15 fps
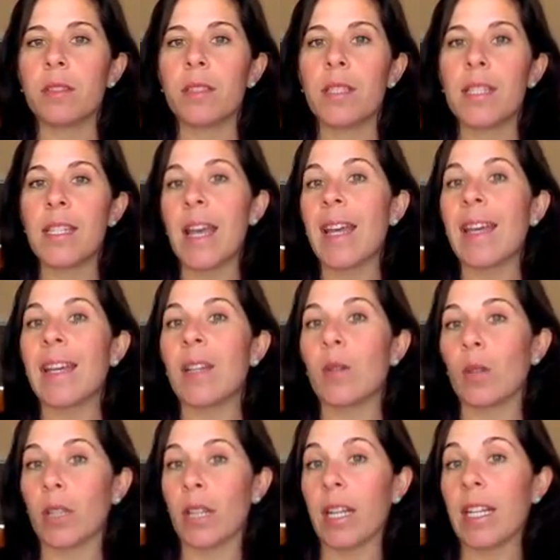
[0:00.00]
say it
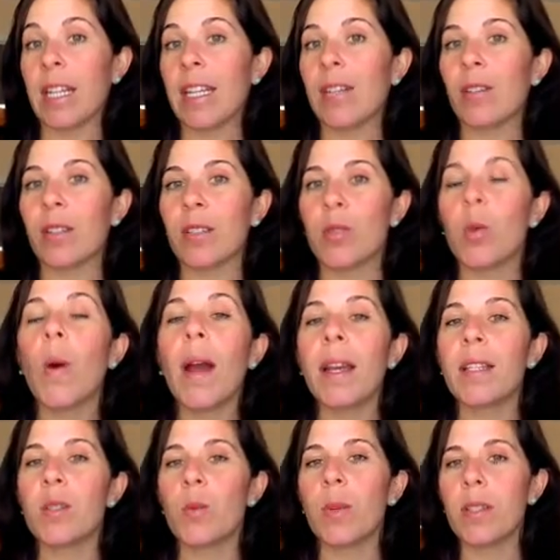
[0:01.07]
and hear it
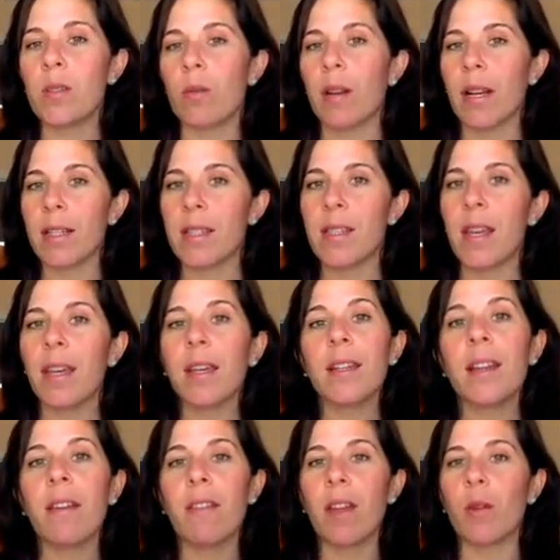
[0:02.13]
twice, once when I say it,
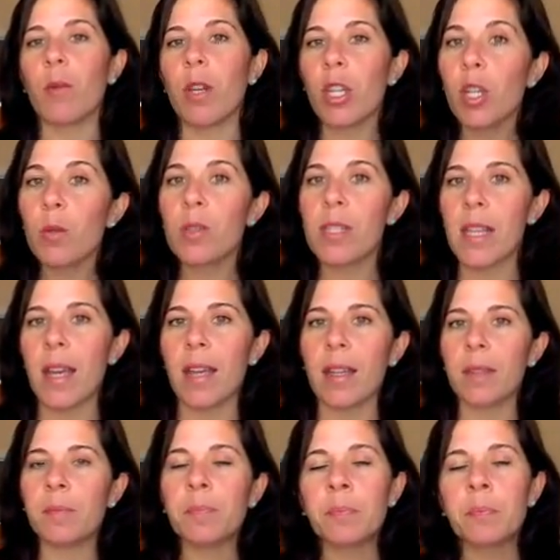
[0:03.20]
and then when you say it.